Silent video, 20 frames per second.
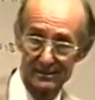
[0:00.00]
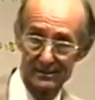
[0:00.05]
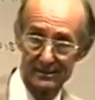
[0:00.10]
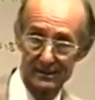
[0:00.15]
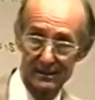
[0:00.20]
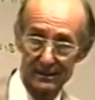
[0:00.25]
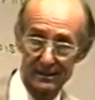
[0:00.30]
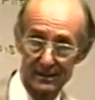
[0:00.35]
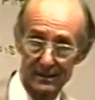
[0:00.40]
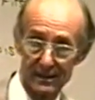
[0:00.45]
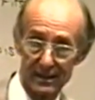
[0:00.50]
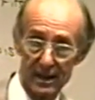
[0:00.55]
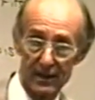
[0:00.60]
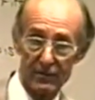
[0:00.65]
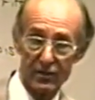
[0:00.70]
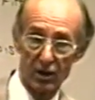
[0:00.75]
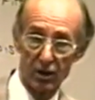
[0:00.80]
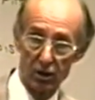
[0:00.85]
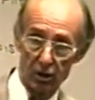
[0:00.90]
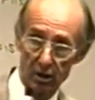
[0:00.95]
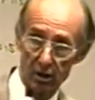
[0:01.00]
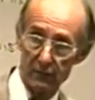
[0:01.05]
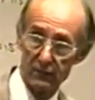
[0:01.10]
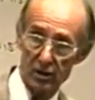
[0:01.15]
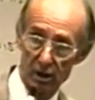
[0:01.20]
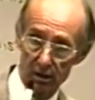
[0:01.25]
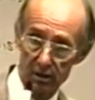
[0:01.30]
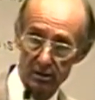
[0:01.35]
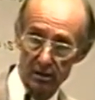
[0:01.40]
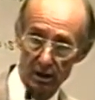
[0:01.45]
You see. If the law of
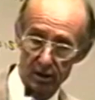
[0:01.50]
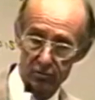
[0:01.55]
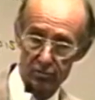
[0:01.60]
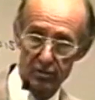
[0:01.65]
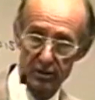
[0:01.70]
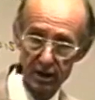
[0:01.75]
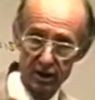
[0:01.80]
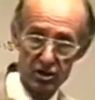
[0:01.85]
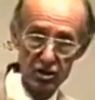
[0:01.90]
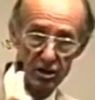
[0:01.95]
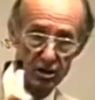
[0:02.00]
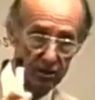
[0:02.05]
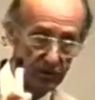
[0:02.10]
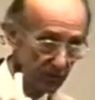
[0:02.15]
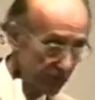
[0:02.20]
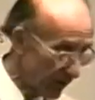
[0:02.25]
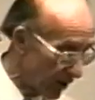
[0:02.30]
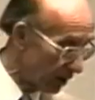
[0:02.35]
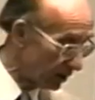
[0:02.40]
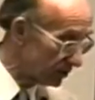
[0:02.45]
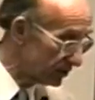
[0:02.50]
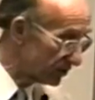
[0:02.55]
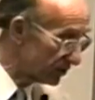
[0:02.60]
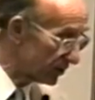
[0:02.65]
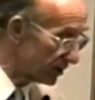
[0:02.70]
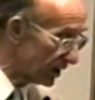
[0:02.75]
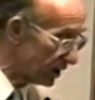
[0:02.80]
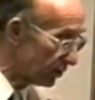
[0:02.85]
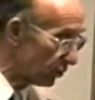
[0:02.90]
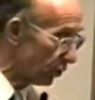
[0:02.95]
non-contradiction is
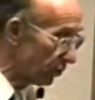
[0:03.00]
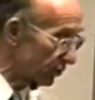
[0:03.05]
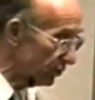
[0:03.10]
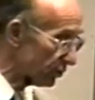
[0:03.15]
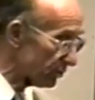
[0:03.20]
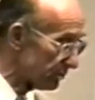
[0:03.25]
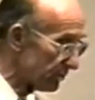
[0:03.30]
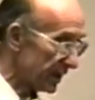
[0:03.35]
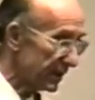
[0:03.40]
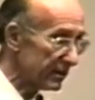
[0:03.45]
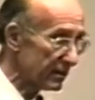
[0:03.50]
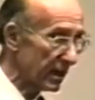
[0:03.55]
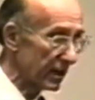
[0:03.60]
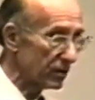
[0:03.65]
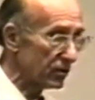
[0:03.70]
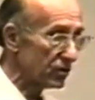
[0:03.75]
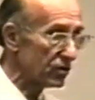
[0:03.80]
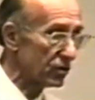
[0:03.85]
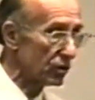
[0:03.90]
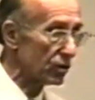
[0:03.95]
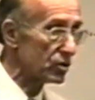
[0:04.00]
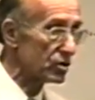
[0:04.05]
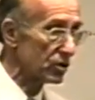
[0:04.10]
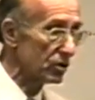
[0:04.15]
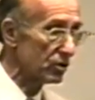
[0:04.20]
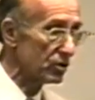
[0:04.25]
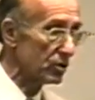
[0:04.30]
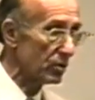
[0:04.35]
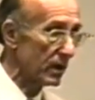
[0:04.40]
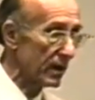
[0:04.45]
false, in order to make that
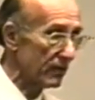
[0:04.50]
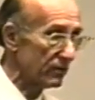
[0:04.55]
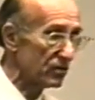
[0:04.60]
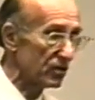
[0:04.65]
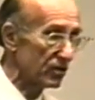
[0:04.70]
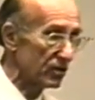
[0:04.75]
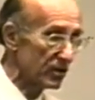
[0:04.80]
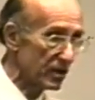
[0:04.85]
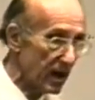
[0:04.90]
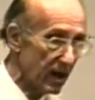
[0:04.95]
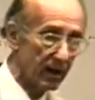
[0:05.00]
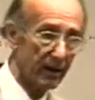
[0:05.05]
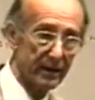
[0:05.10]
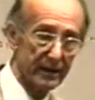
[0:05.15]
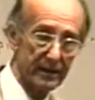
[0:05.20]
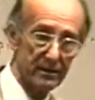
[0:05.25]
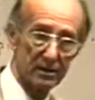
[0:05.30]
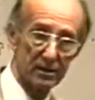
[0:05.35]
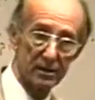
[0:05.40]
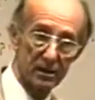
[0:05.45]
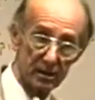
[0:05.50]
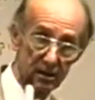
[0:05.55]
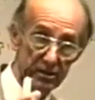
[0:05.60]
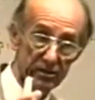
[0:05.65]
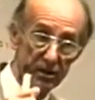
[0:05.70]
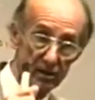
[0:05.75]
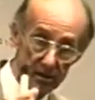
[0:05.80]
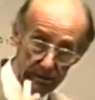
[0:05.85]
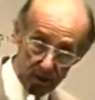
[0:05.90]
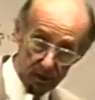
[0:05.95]
assertion, you have to deny that it
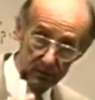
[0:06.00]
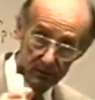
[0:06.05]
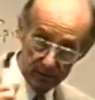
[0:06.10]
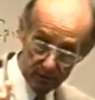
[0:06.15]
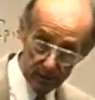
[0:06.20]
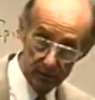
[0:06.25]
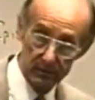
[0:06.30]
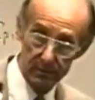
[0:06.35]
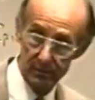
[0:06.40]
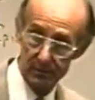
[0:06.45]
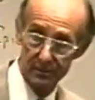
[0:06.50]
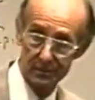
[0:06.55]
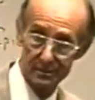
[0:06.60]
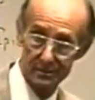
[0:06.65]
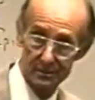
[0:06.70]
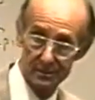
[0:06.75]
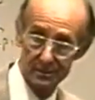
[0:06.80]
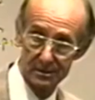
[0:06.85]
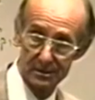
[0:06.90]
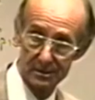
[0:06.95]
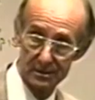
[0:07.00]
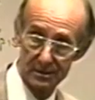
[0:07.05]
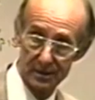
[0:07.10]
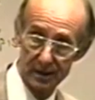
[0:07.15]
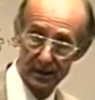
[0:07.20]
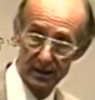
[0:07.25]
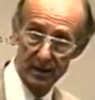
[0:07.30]
is not false. It